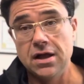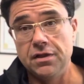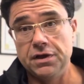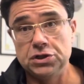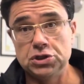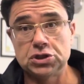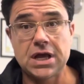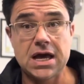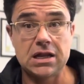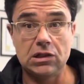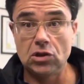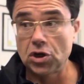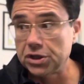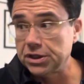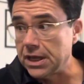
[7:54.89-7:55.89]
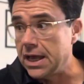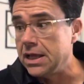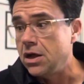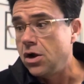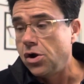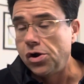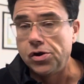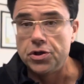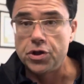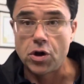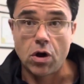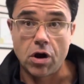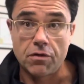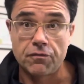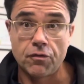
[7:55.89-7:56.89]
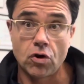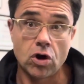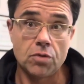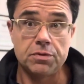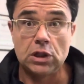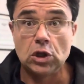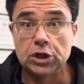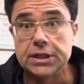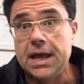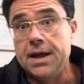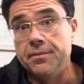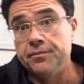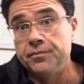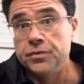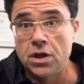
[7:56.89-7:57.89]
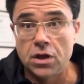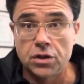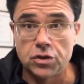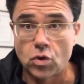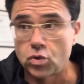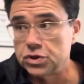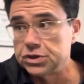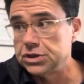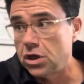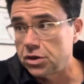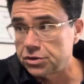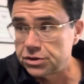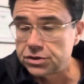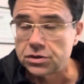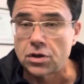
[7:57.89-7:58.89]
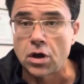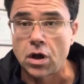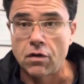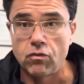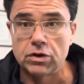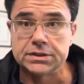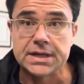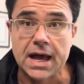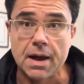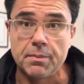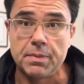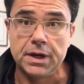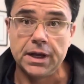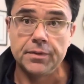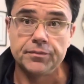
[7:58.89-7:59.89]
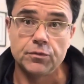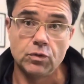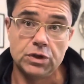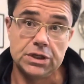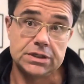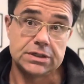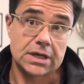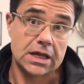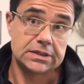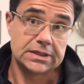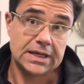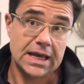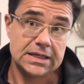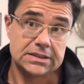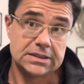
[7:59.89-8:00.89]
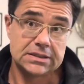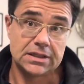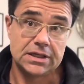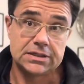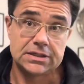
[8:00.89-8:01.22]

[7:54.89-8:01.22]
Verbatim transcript: They just kind of looked at, you know, our firm, they looked at the results of what's happening with these kinds of cases. And they